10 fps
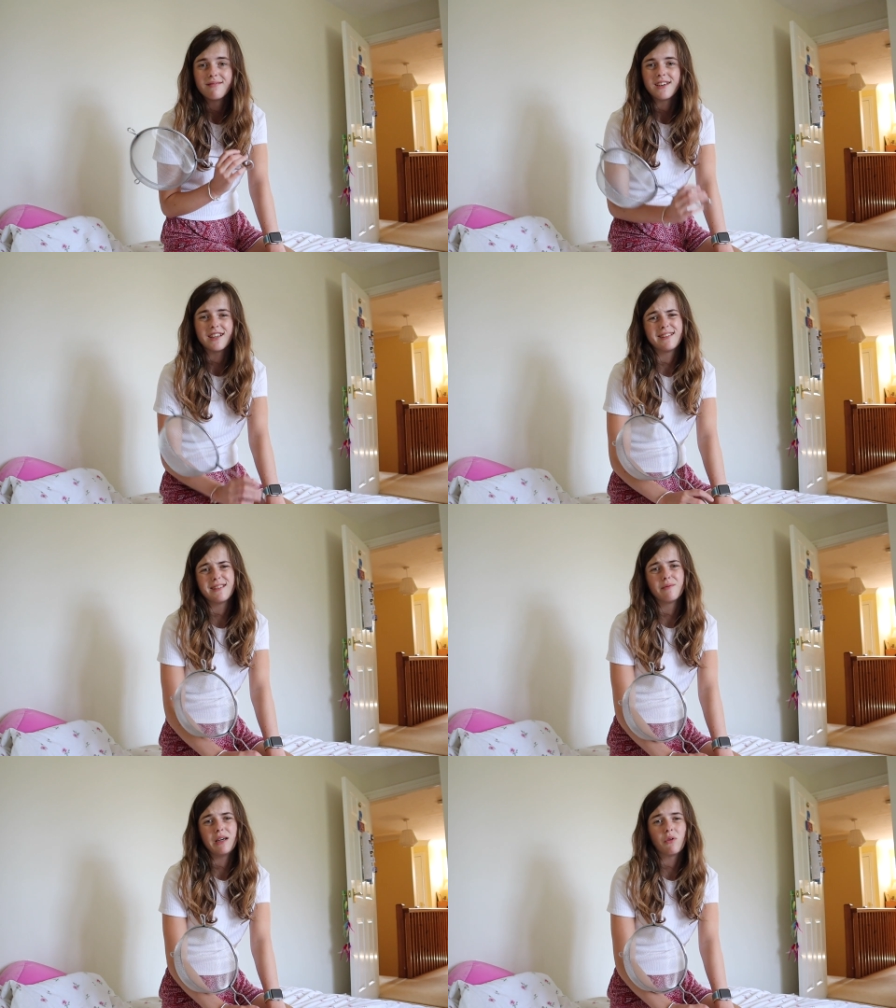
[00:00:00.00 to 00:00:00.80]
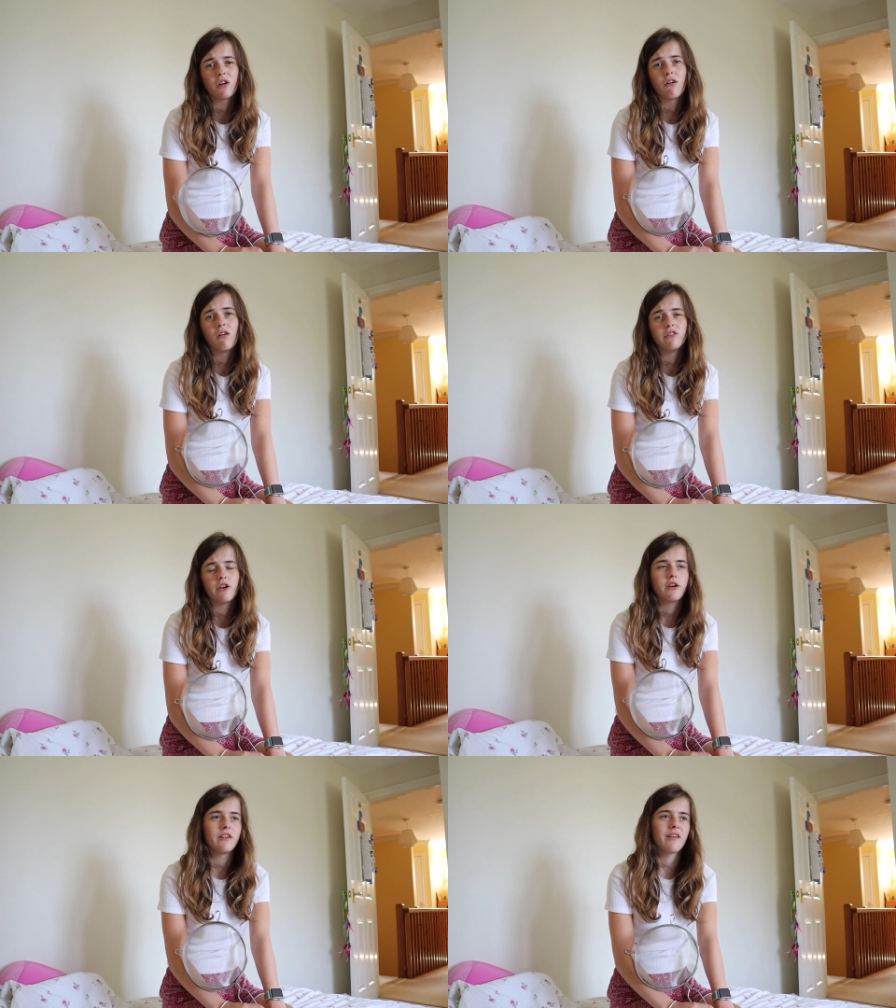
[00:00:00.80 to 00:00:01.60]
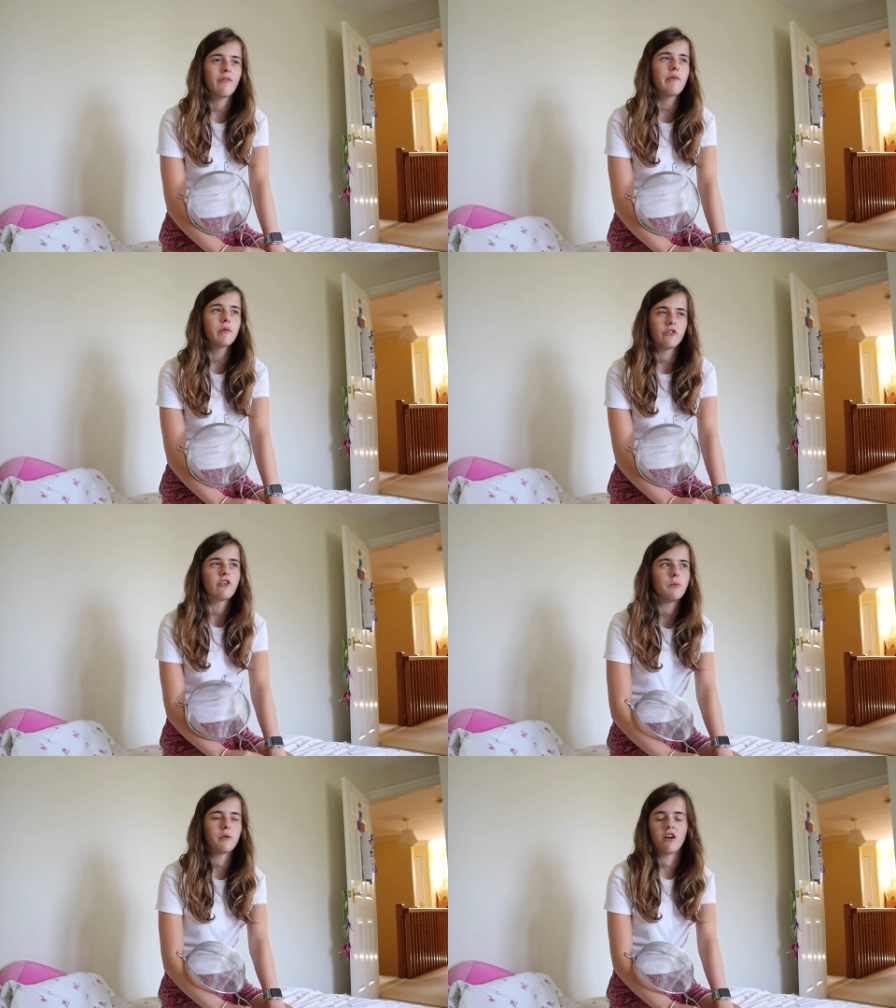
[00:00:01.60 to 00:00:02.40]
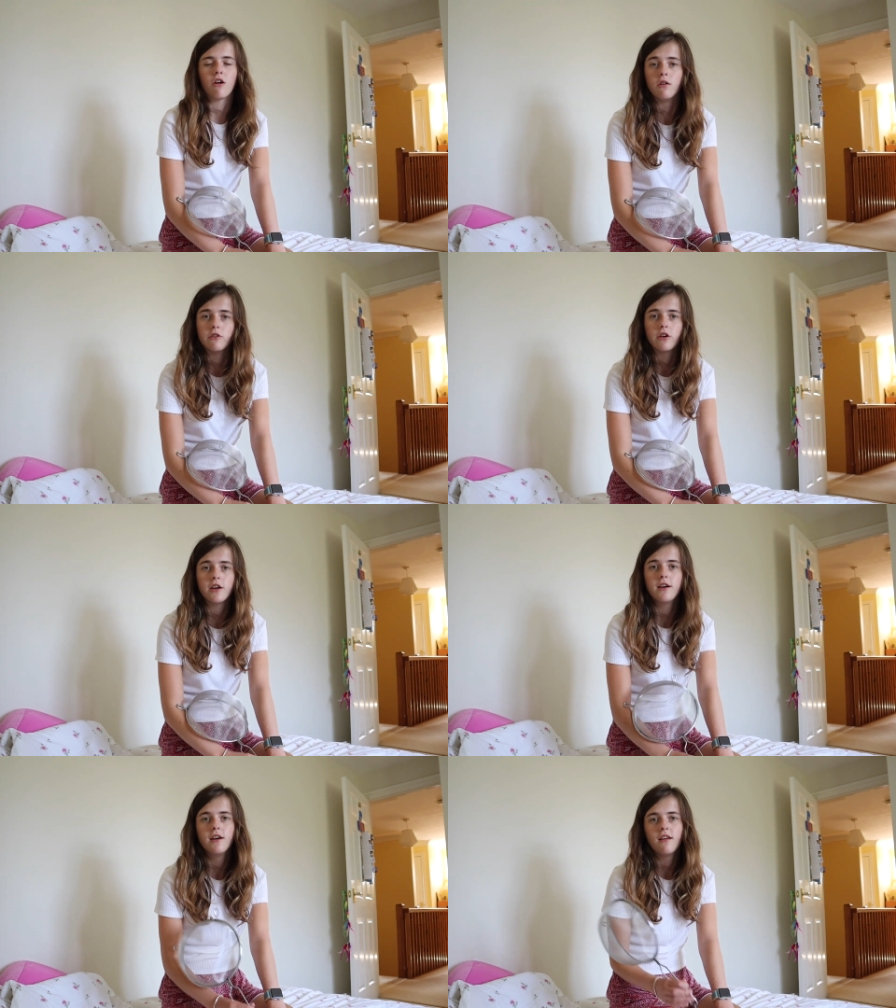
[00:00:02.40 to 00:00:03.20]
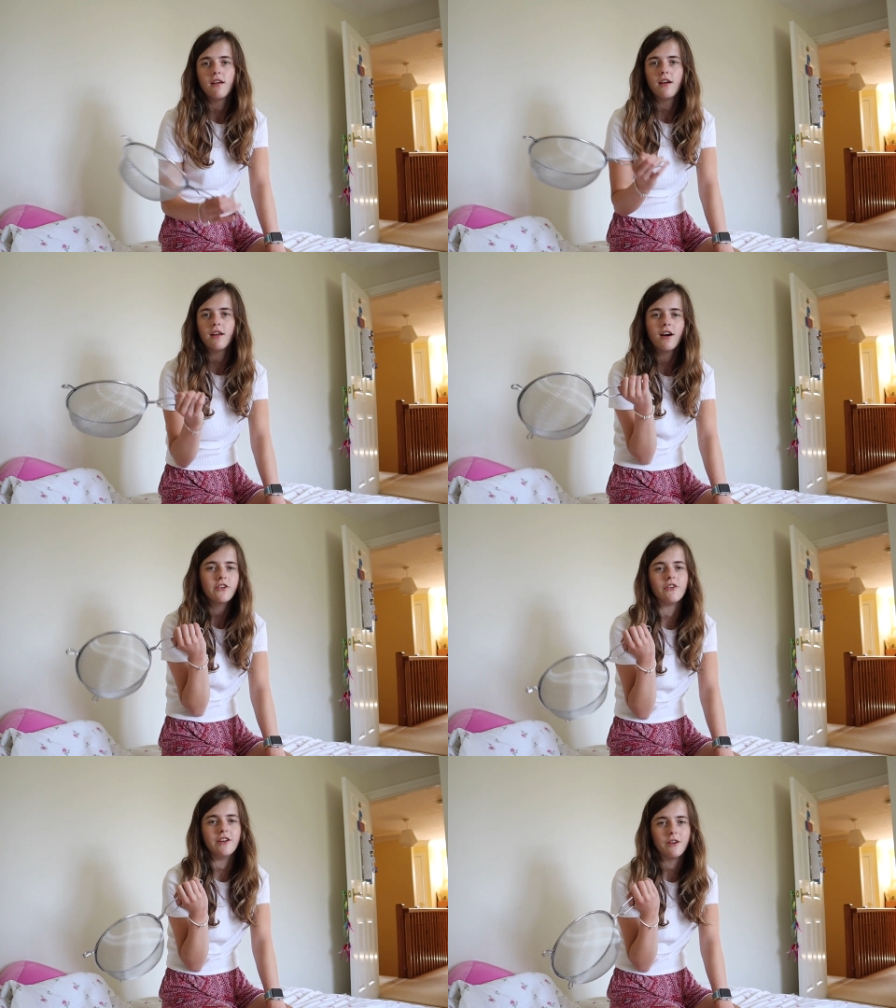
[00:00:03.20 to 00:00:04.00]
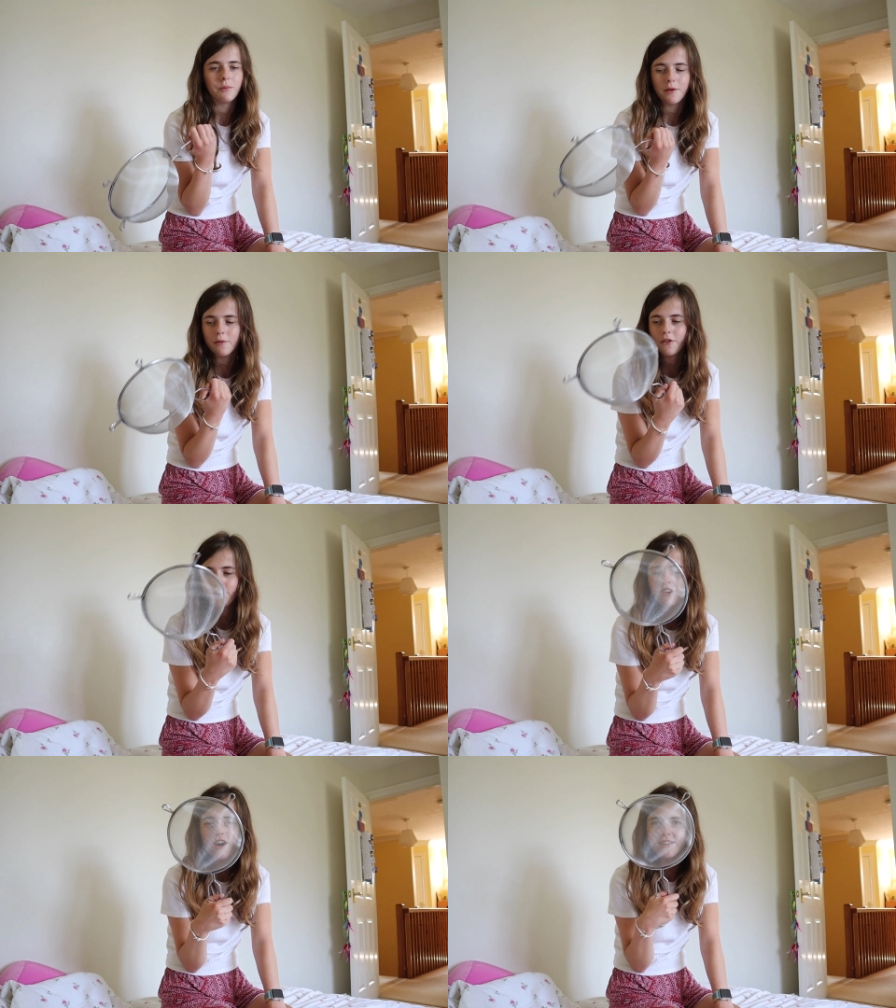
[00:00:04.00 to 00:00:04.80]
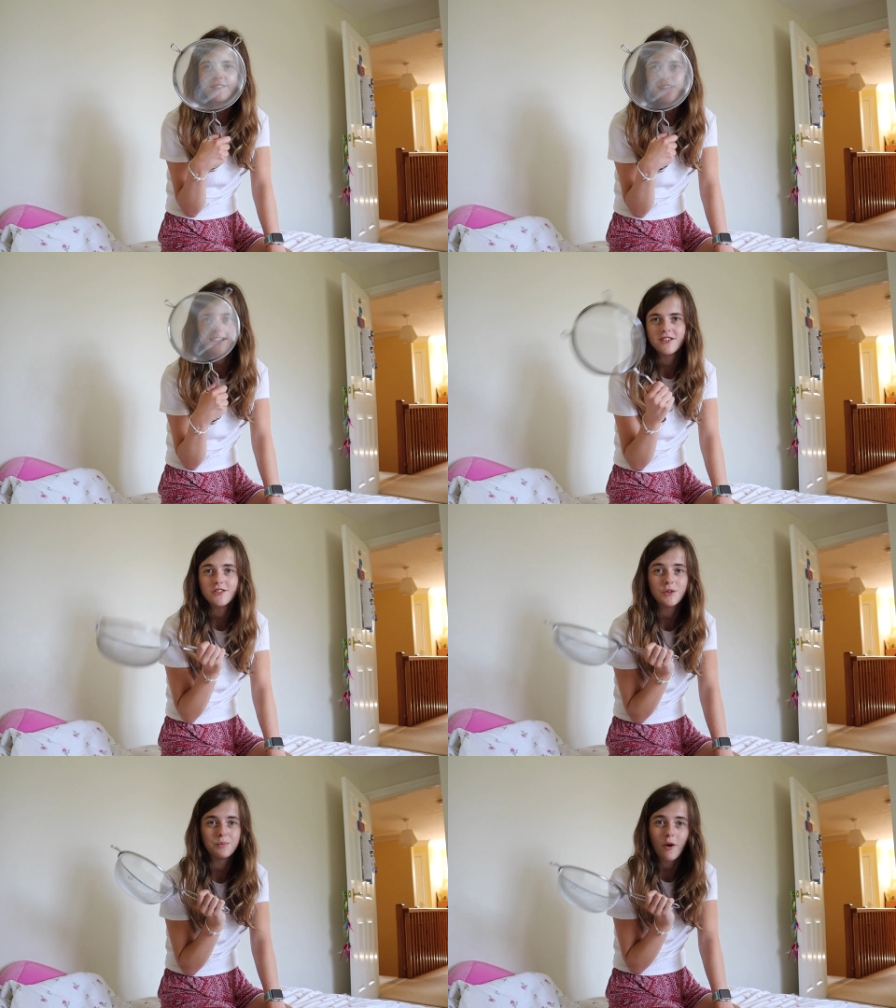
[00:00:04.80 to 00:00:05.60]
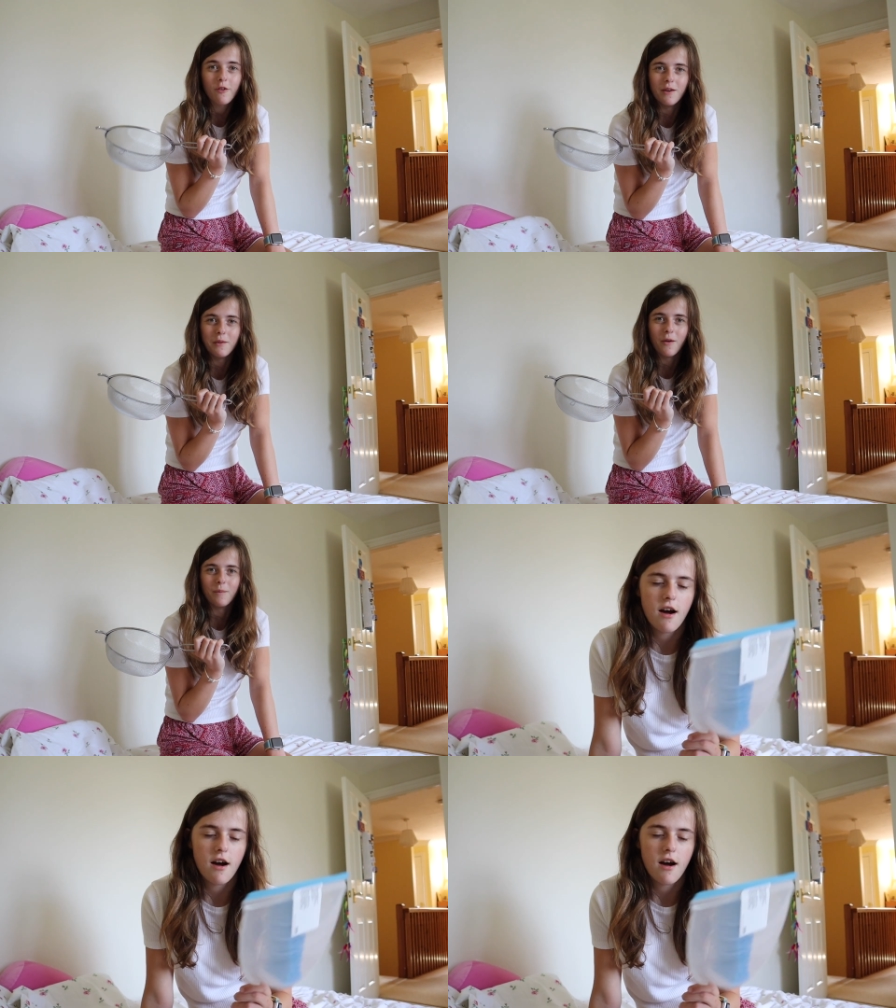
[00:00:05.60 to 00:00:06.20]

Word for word: I just didn't really want a colander, because if everyone's going to bring a colander, then I don't need to bring one, do I? Because I can just borrow one.